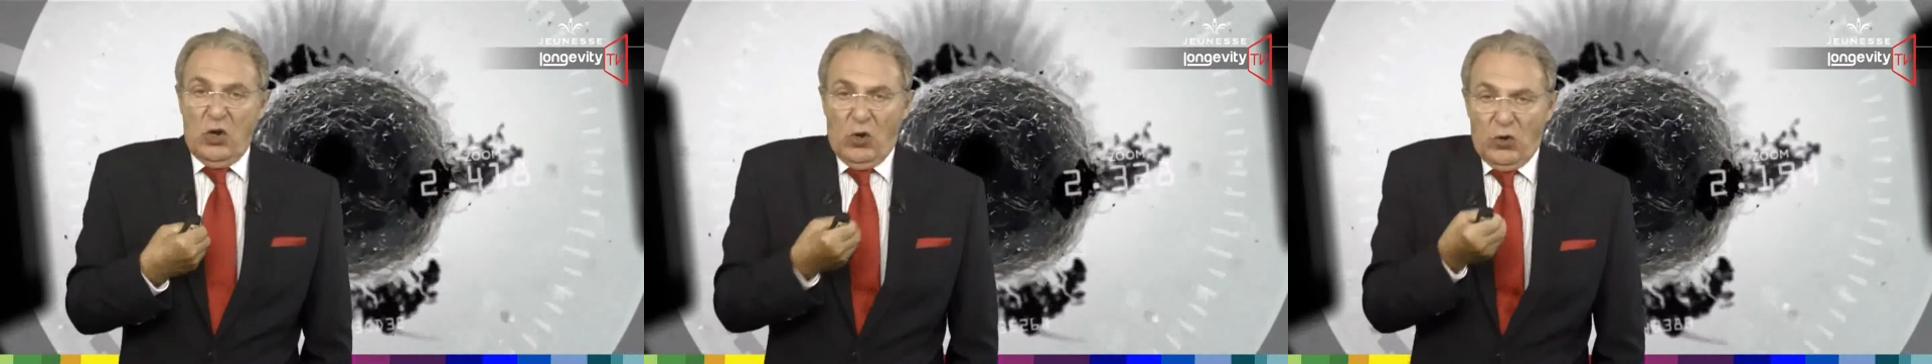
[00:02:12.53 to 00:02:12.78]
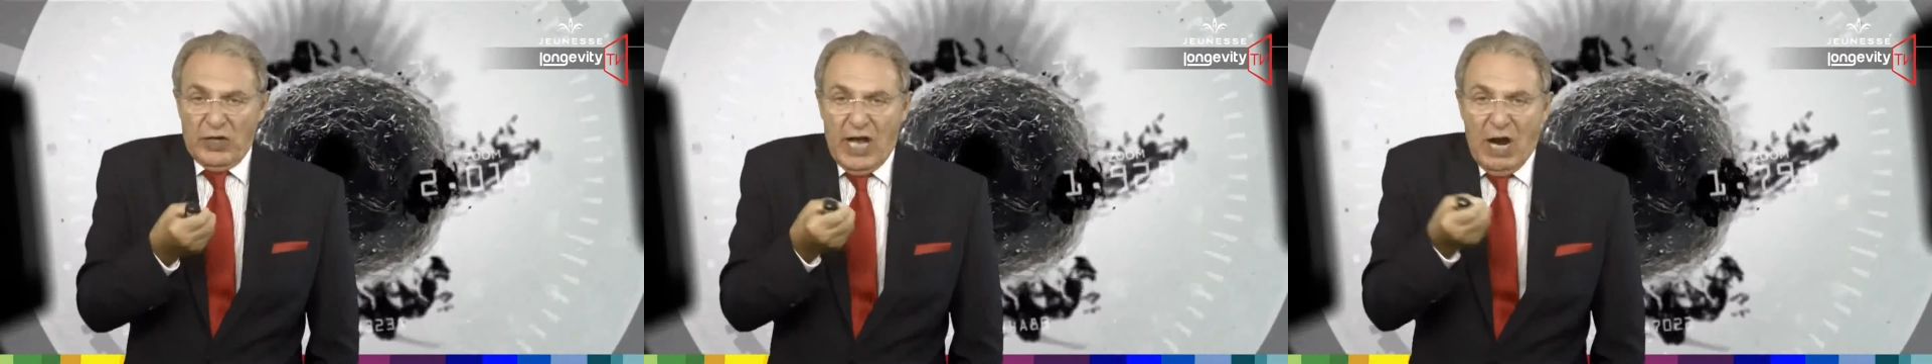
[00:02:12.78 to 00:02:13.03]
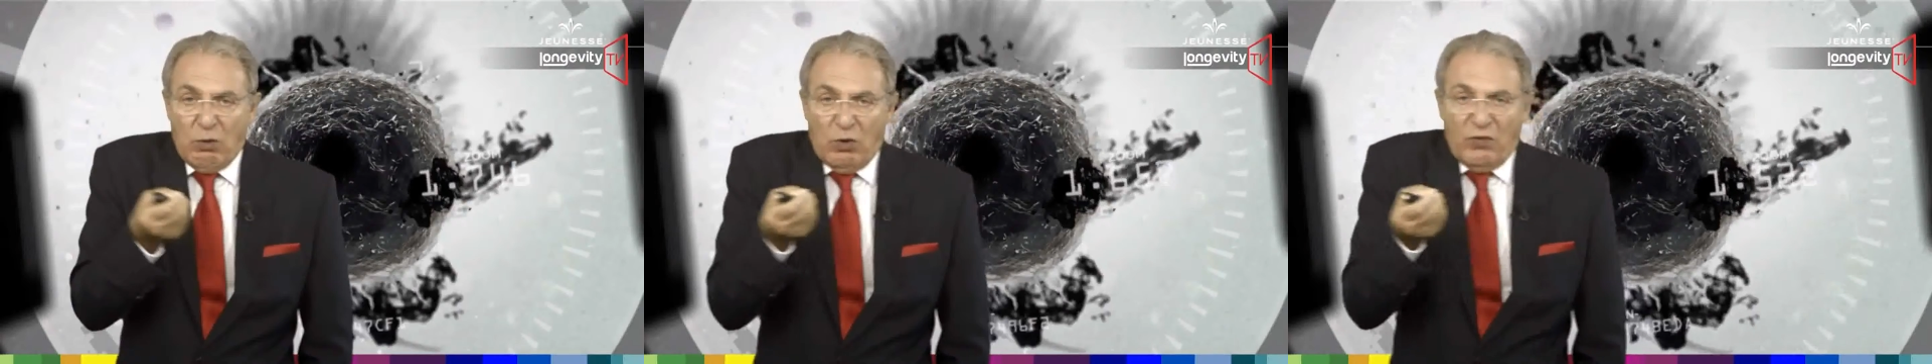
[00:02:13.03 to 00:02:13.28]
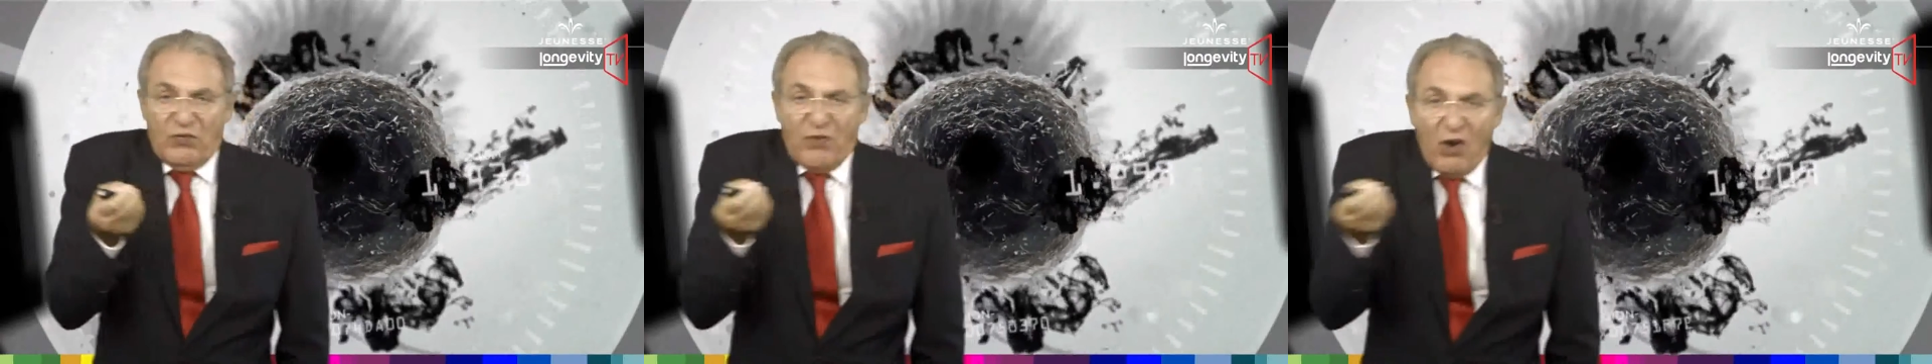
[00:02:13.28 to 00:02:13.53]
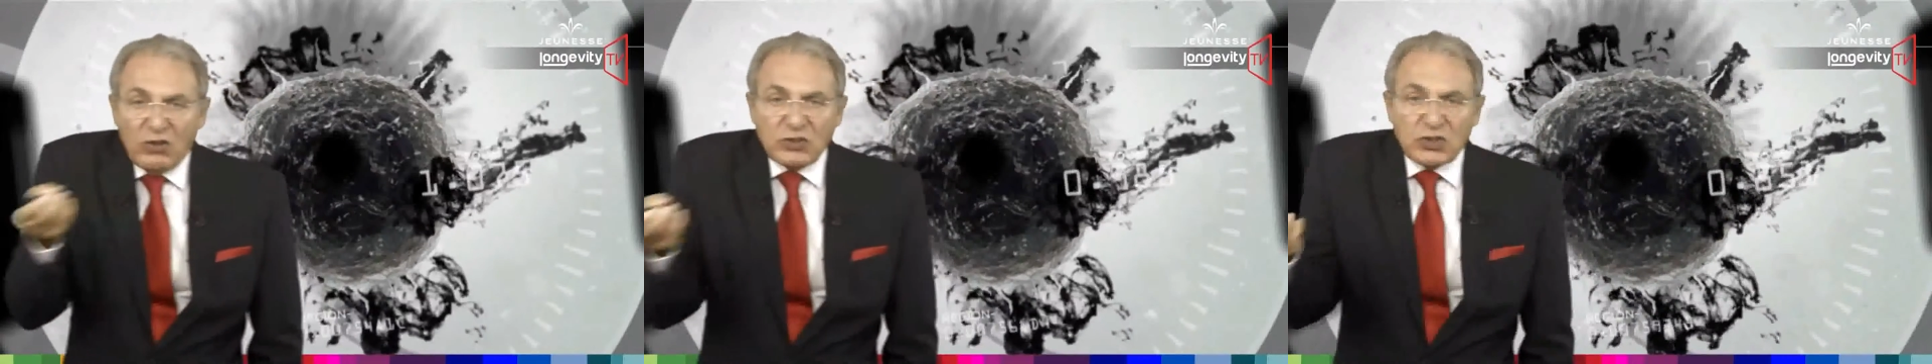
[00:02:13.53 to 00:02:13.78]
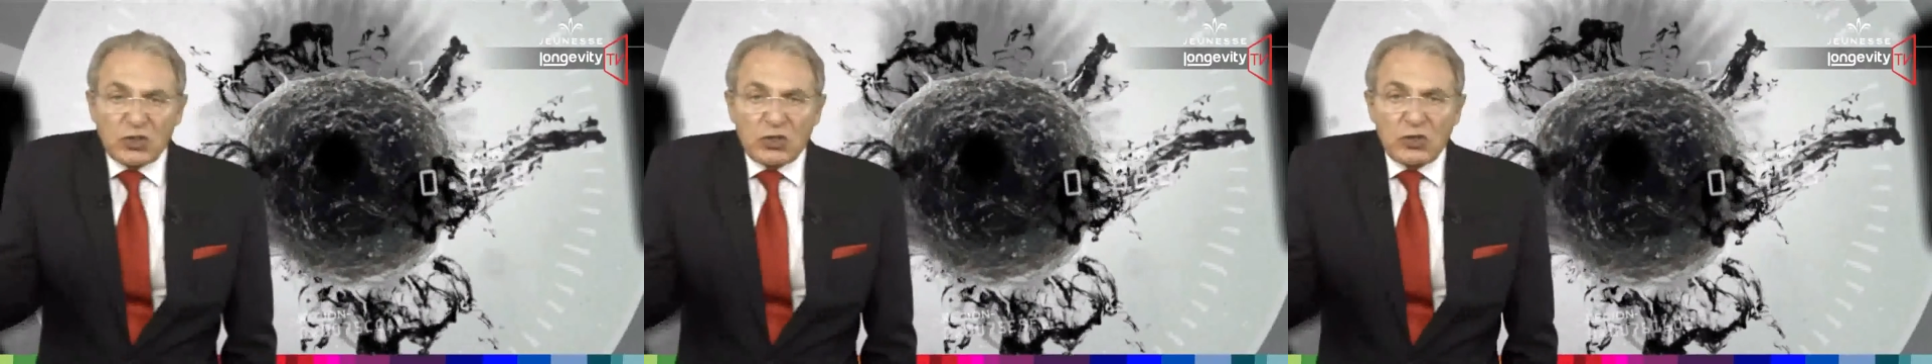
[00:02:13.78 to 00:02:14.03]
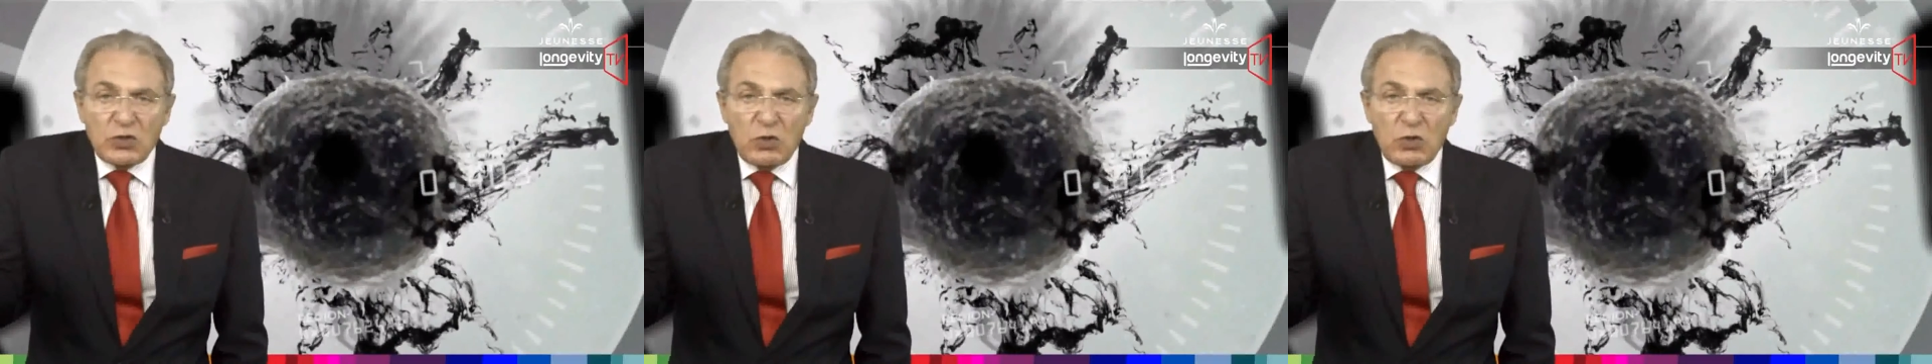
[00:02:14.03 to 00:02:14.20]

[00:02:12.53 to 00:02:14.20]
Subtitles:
on our function,